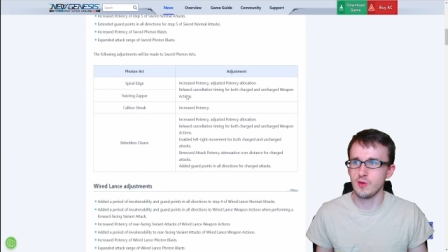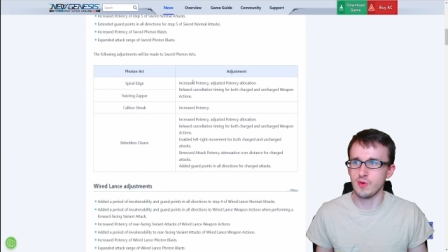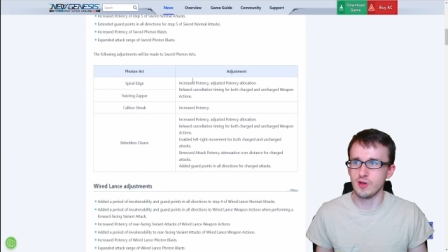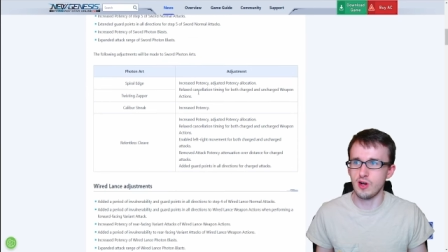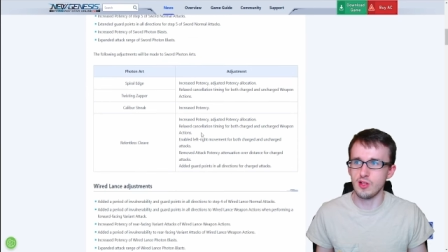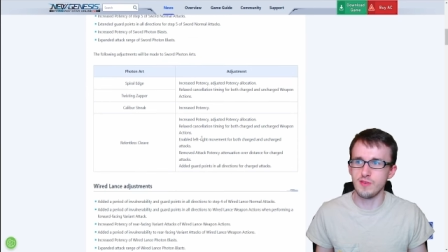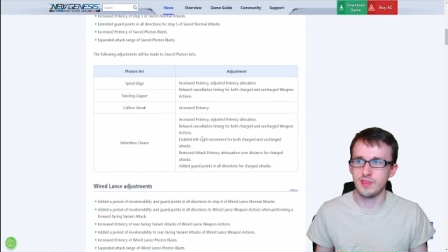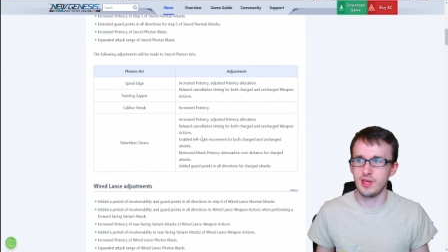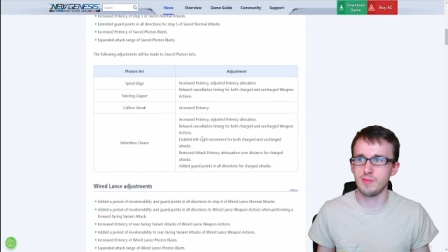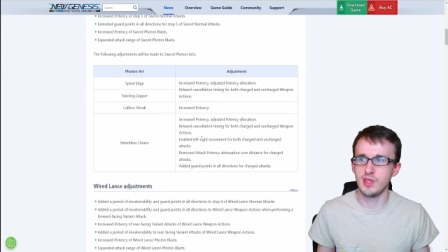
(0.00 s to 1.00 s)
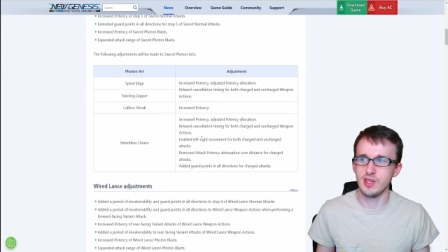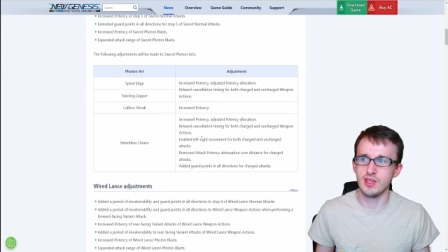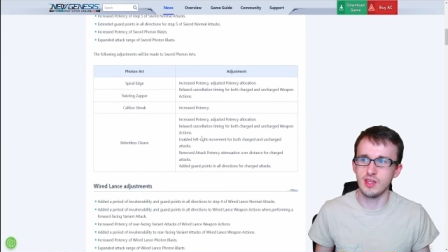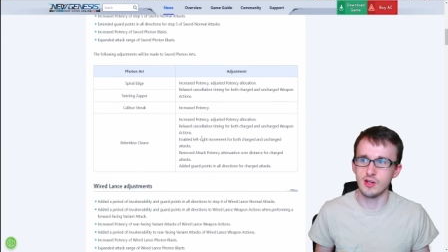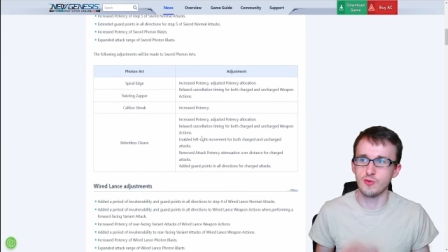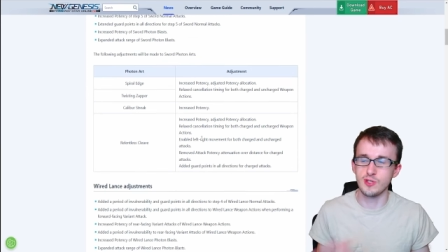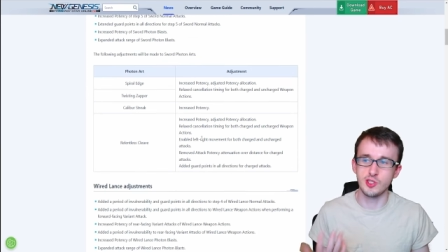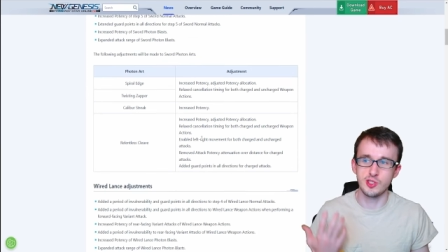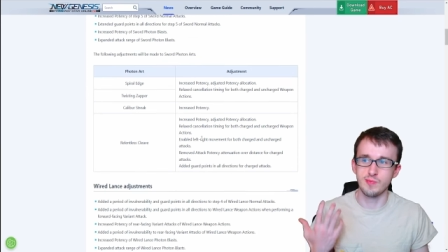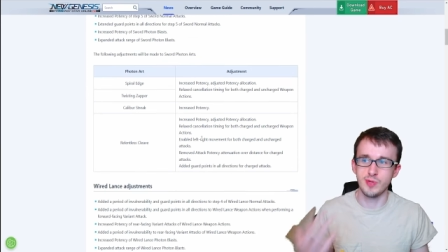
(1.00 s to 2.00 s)
where all of them get
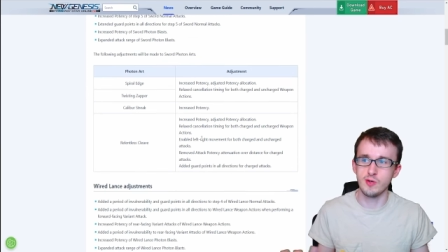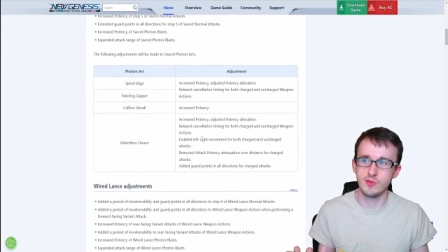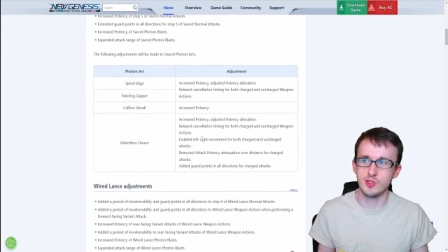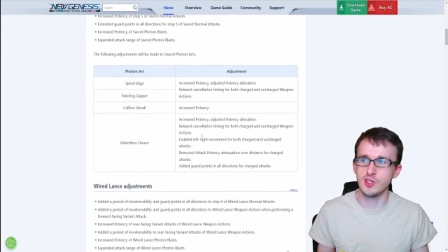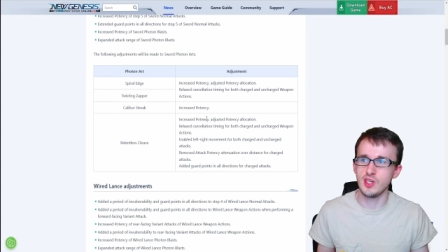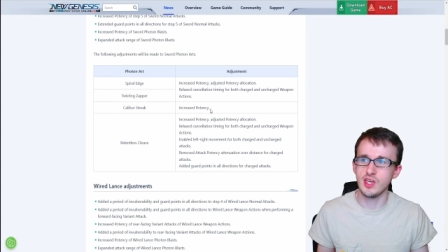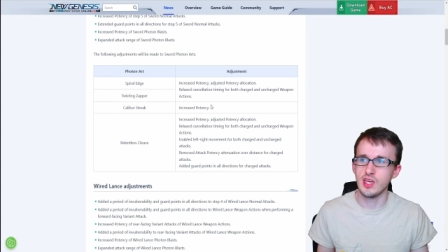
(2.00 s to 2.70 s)
increased potency,